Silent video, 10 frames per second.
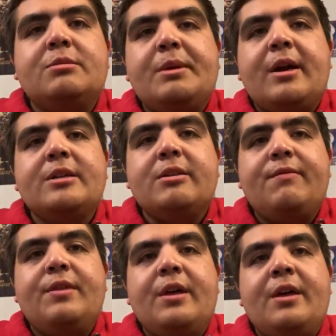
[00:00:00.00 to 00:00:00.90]
because
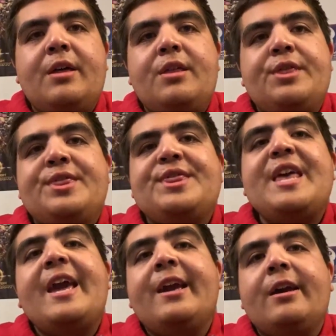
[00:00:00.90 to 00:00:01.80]
of the
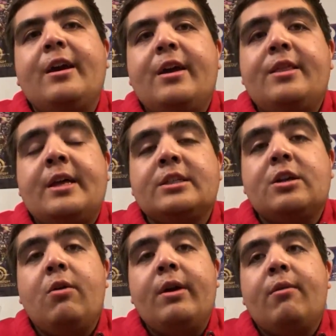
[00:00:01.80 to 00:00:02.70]
thing that's
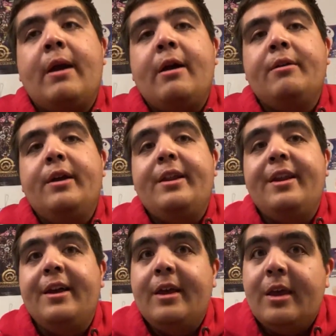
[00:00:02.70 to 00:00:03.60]
going around.
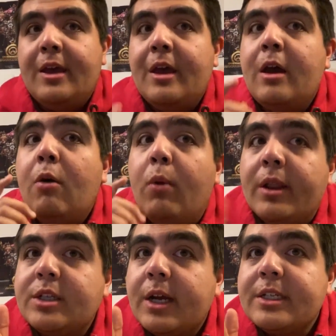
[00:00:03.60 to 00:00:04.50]
And I
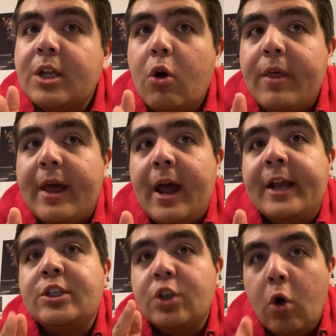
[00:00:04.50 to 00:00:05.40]
want to let you guys know that
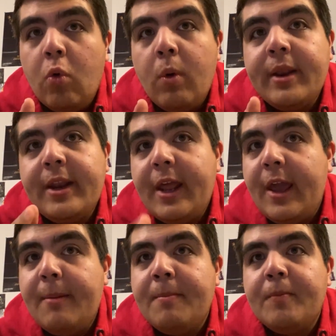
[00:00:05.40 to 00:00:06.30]
I don't want to
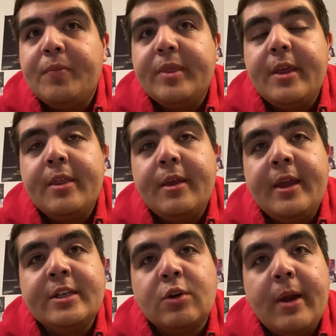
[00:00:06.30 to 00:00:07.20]
name
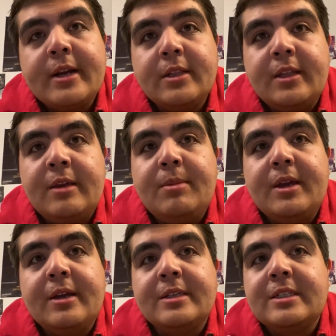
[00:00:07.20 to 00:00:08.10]
it directly
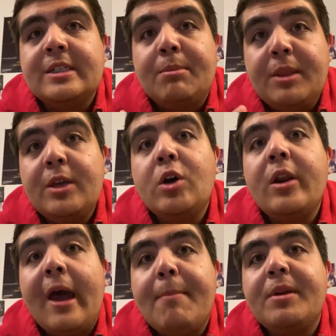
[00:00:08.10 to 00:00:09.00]
because something
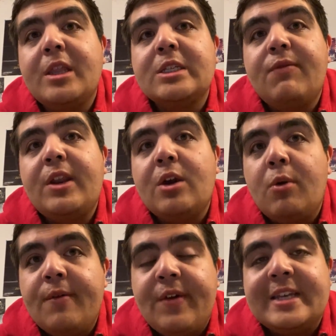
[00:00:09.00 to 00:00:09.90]
could happen to this
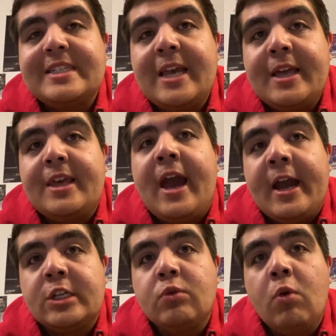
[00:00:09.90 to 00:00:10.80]
video if I say the
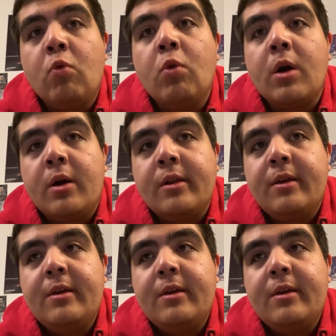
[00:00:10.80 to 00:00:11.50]
actual word.